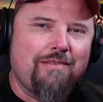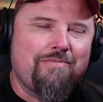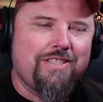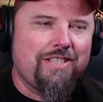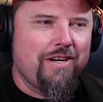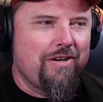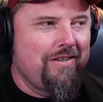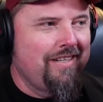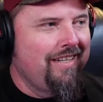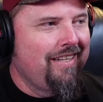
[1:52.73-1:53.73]

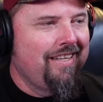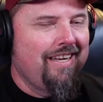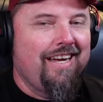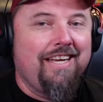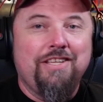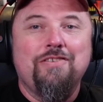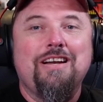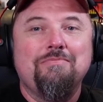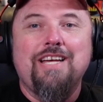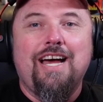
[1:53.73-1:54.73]
episode, uh, you know
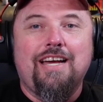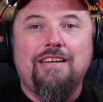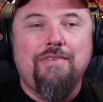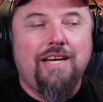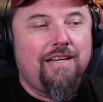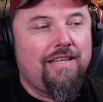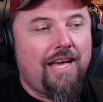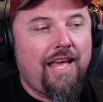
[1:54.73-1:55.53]
what I'm talking about.